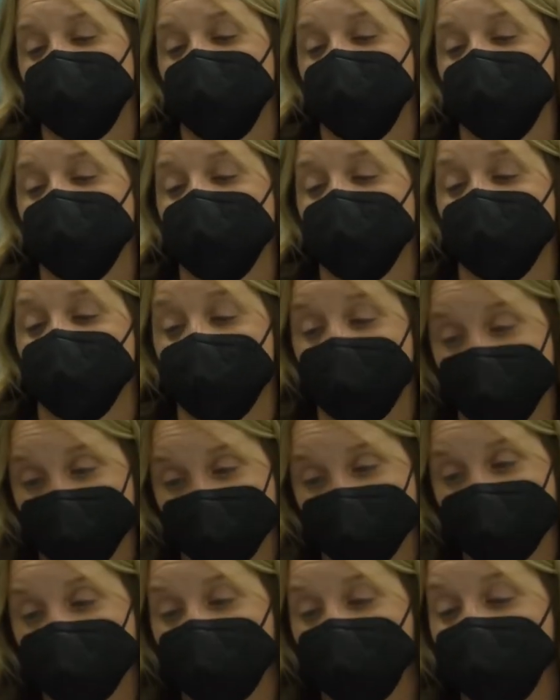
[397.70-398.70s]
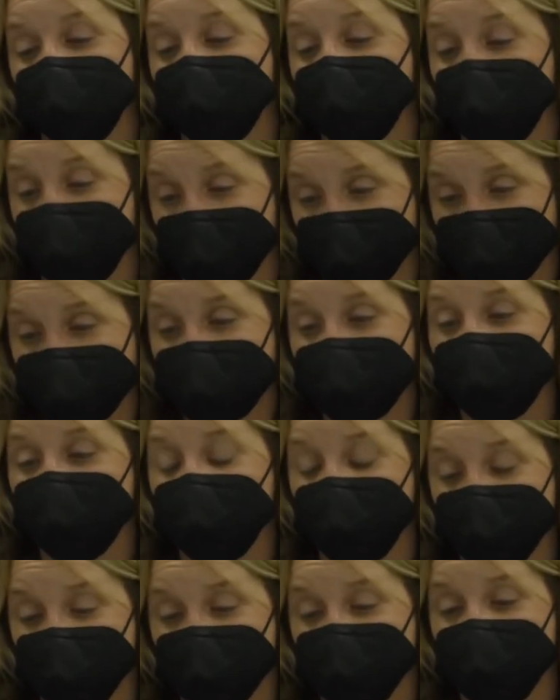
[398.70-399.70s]
to youth in partnership with UMC
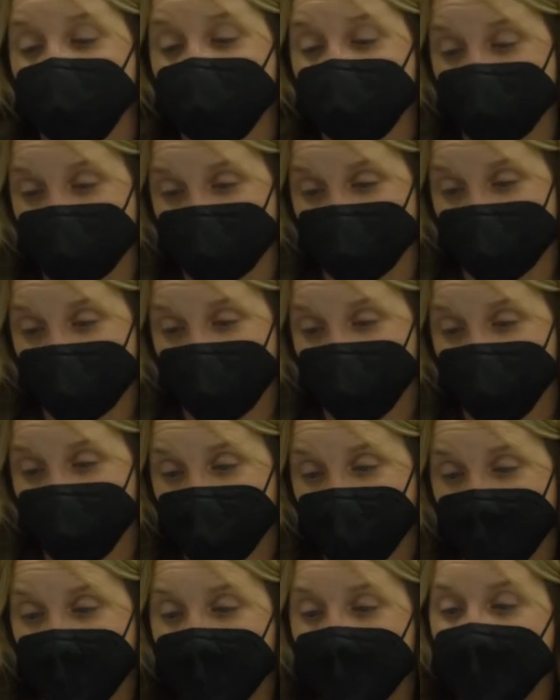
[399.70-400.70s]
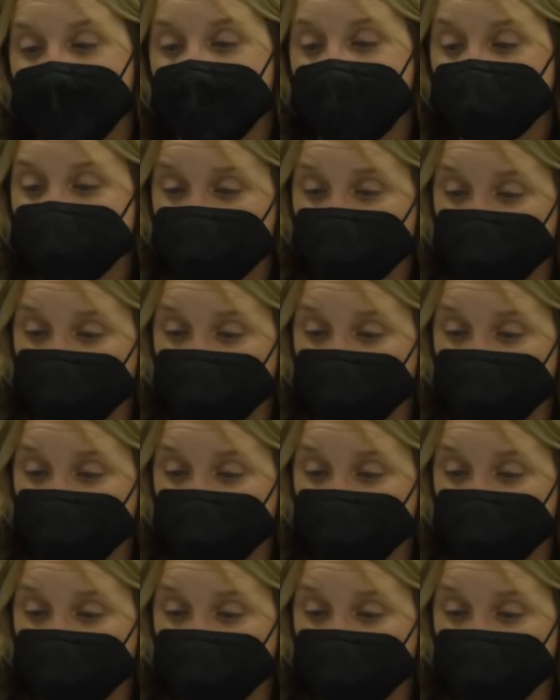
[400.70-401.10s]
Food Ministry. As